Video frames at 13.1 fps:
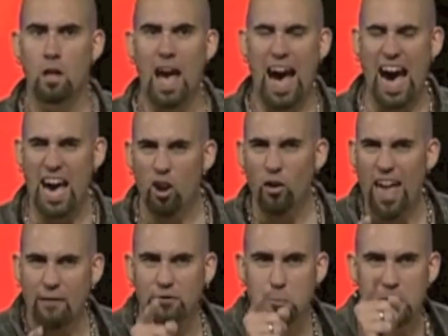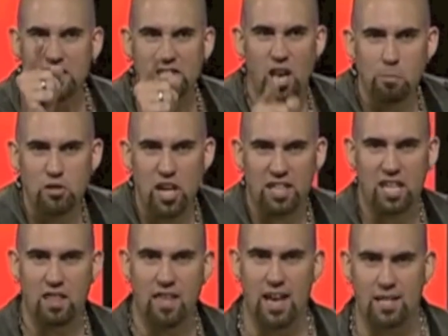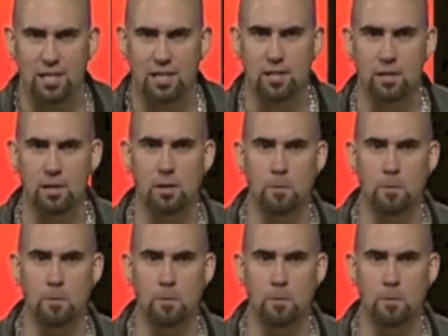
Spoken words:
I don't have to be subject to this.